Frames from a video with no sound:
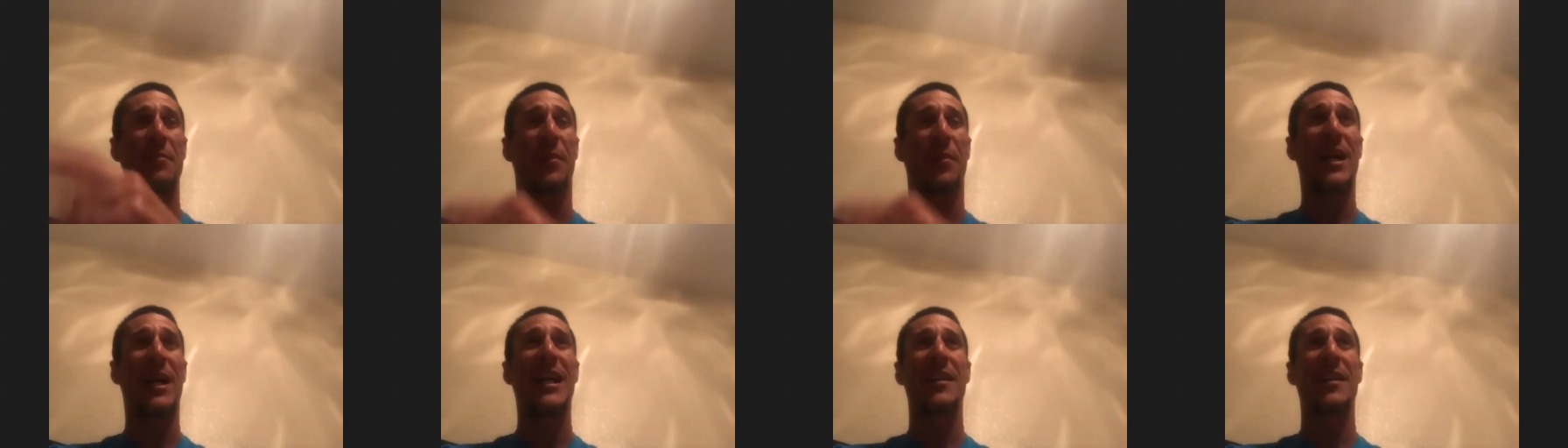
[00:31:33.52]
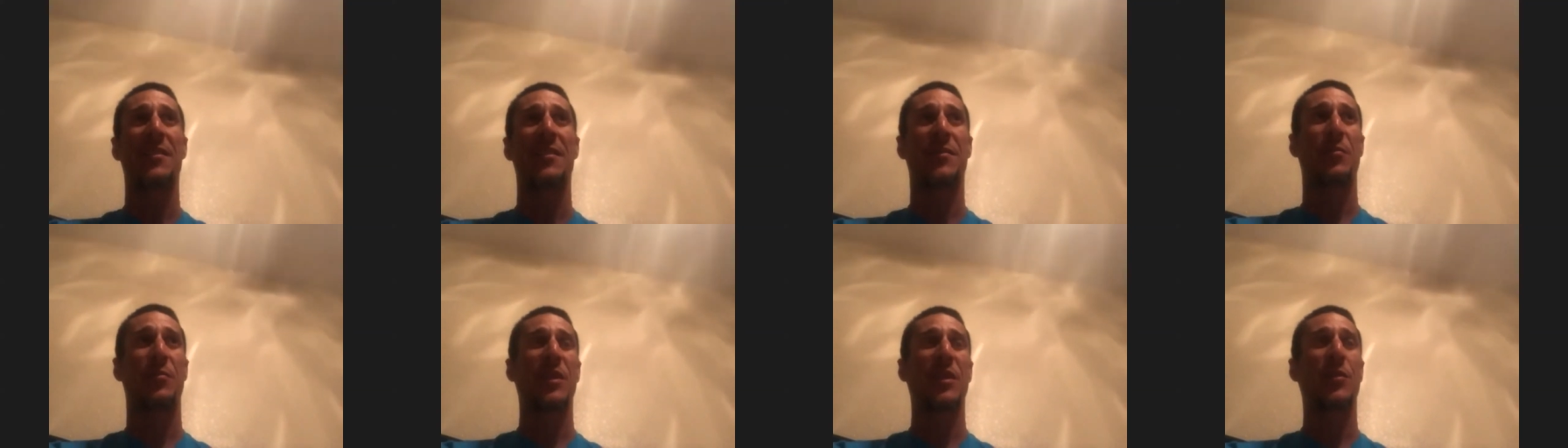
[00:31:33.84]

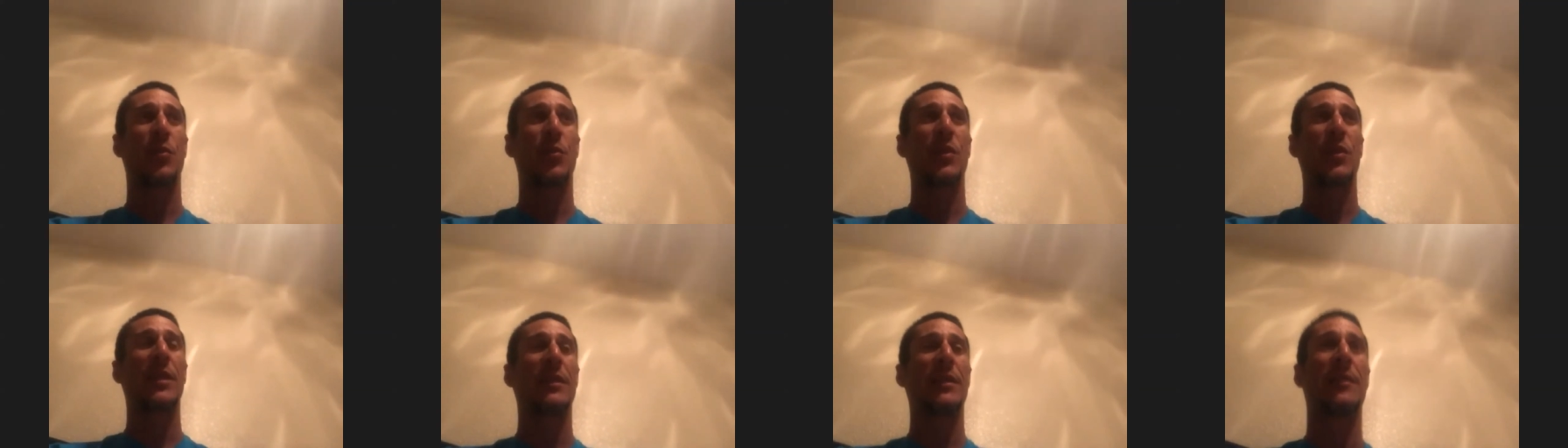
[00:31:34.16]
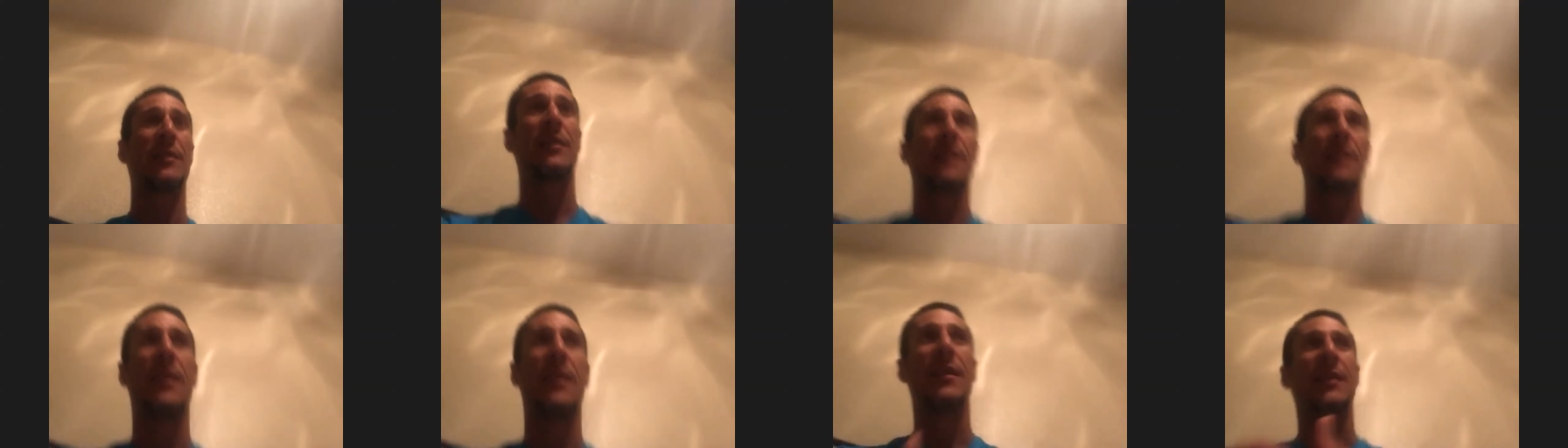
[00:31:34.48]
balance
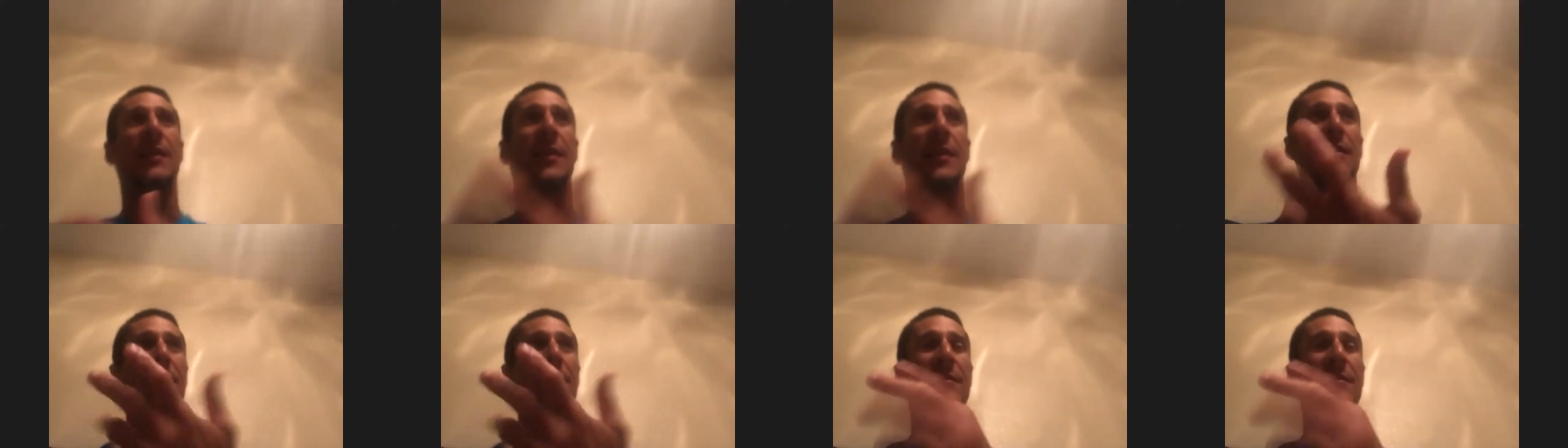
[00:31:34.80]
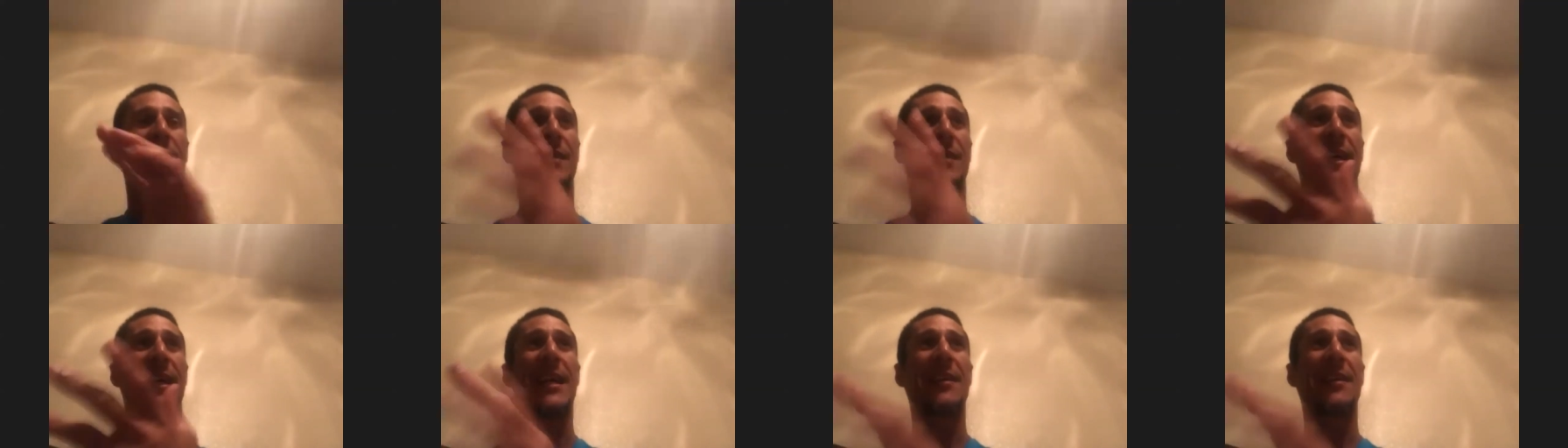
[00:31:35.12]
between
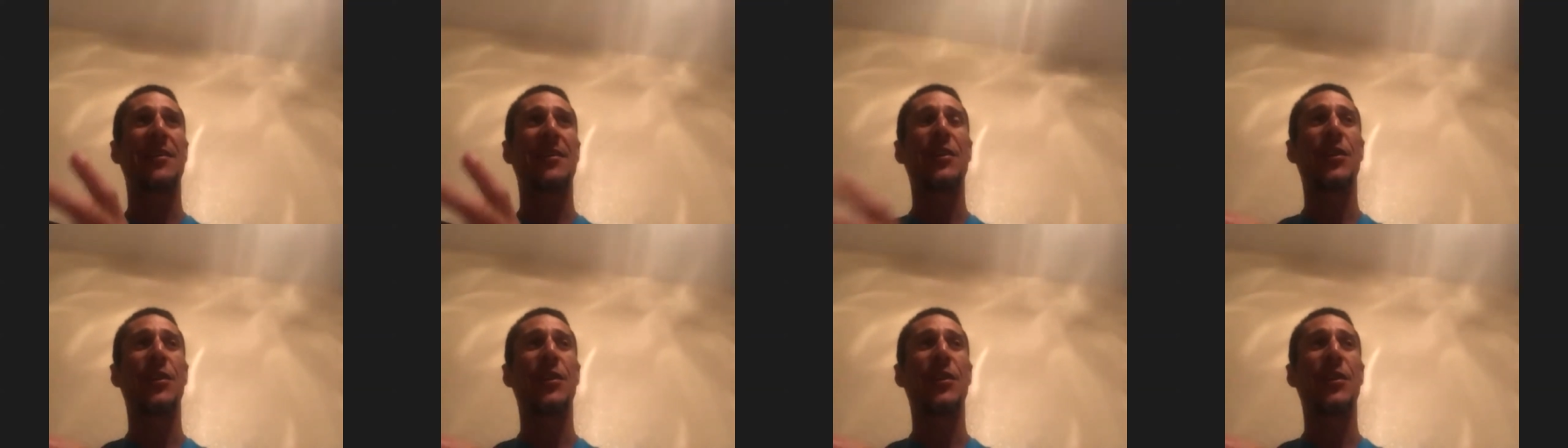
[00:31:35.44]
that, you know,